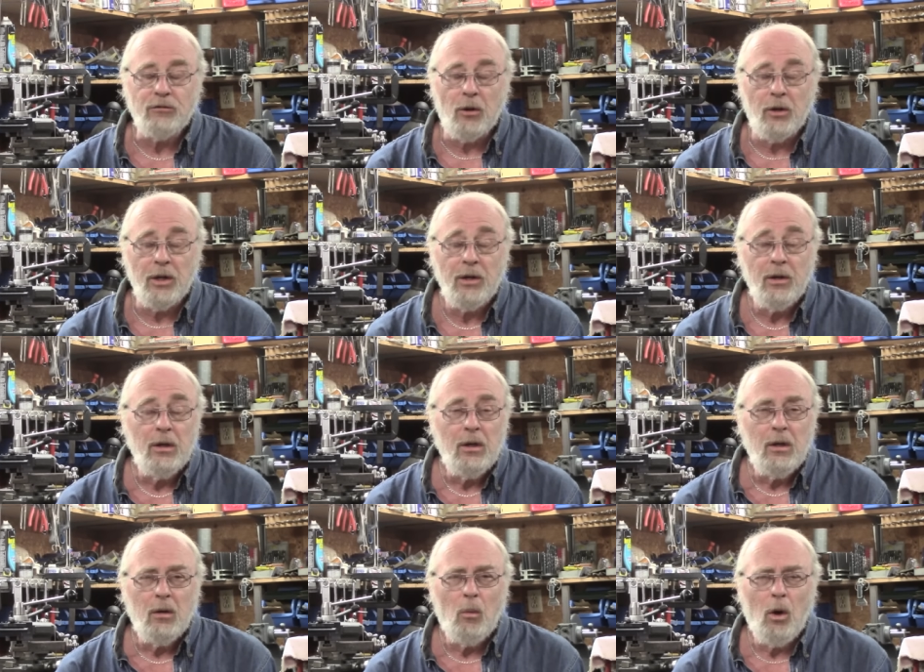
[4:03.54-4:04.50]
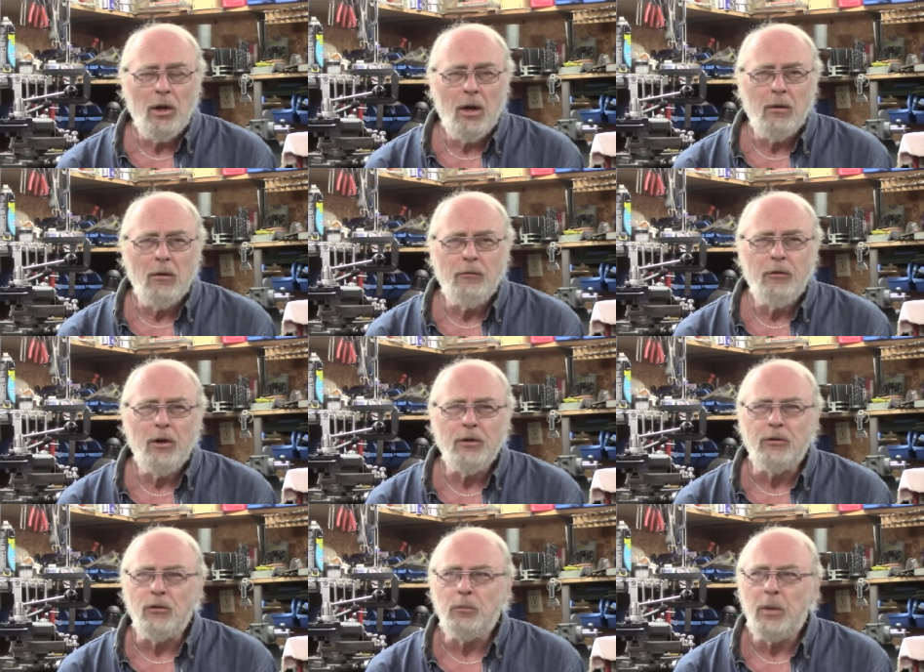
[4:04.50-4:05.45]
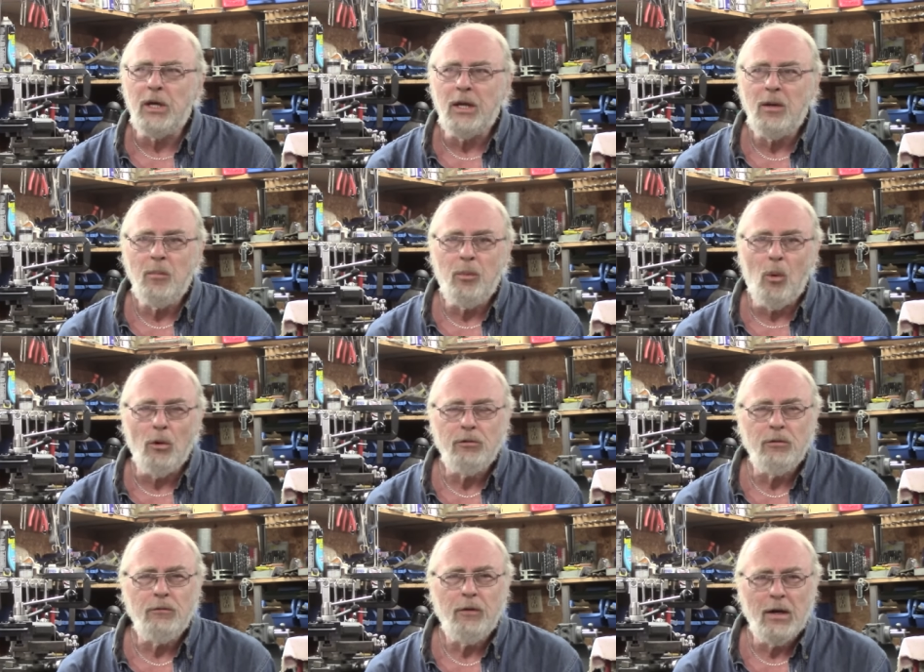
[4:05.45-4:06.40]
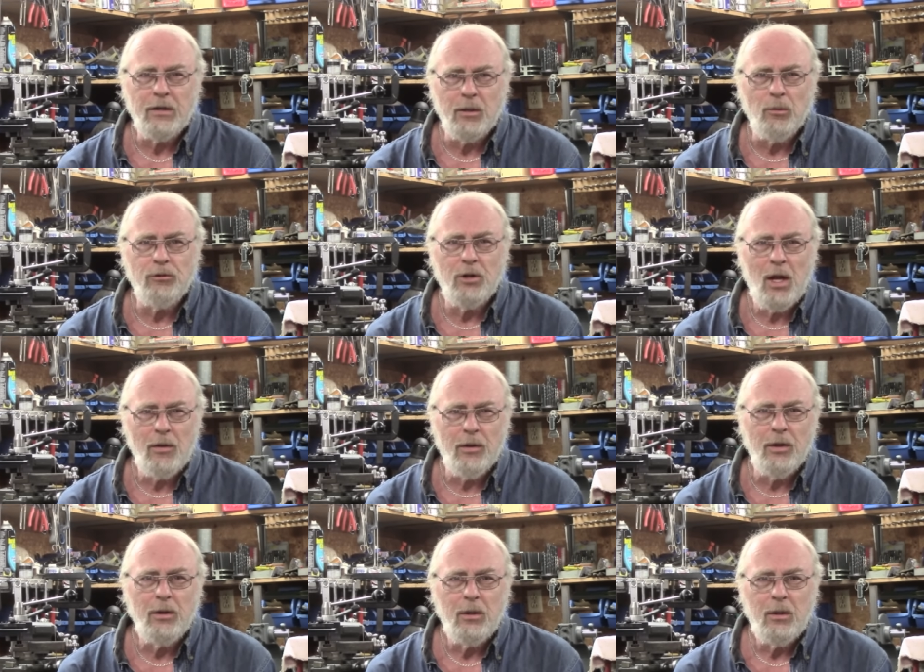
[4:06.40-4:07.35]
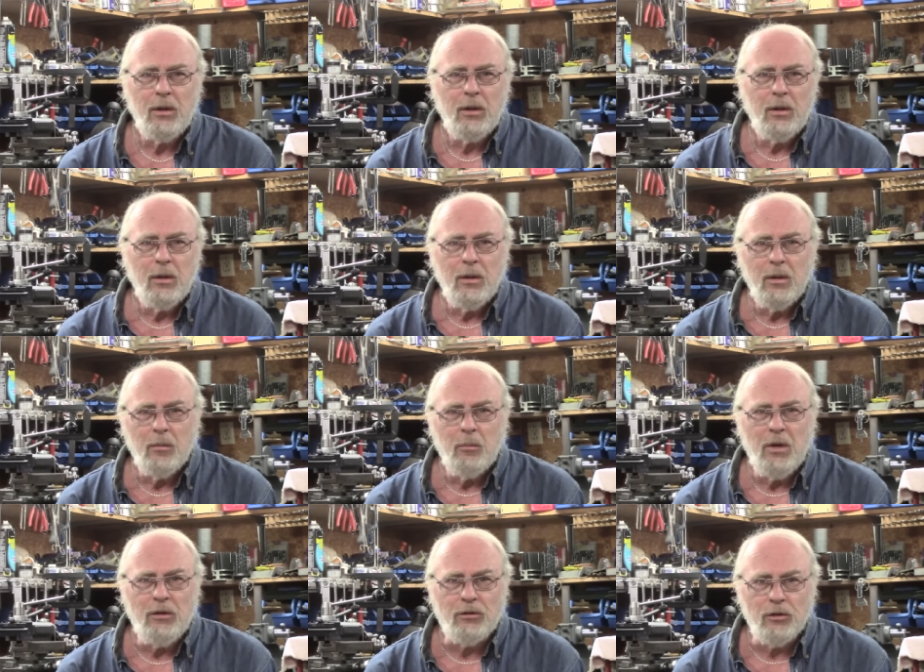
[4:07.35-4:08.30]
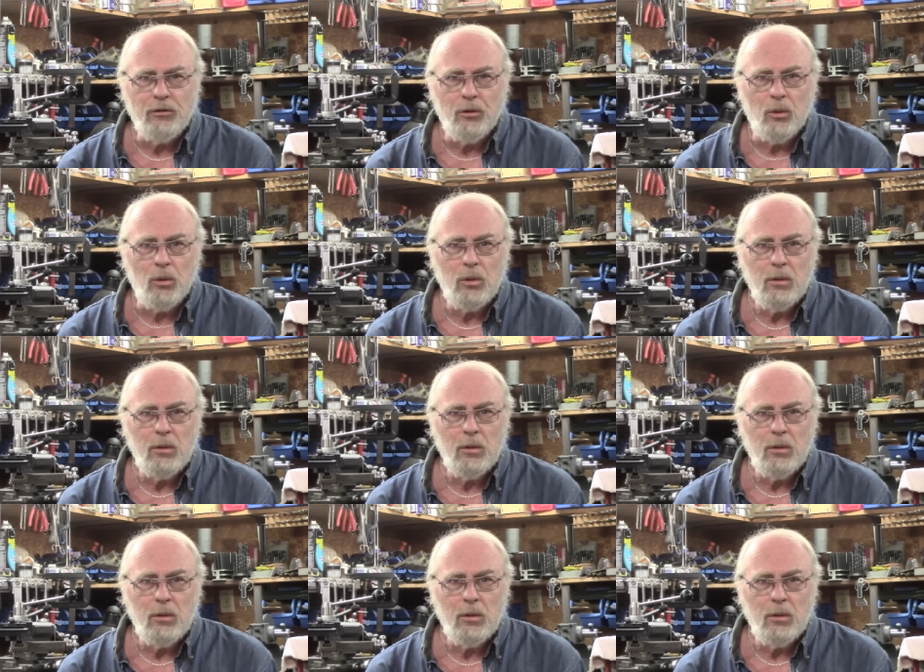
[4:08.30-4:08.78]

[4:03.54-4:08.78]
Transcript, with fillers: on it, one I referred to as being an import, in fact it was another Mesa tool.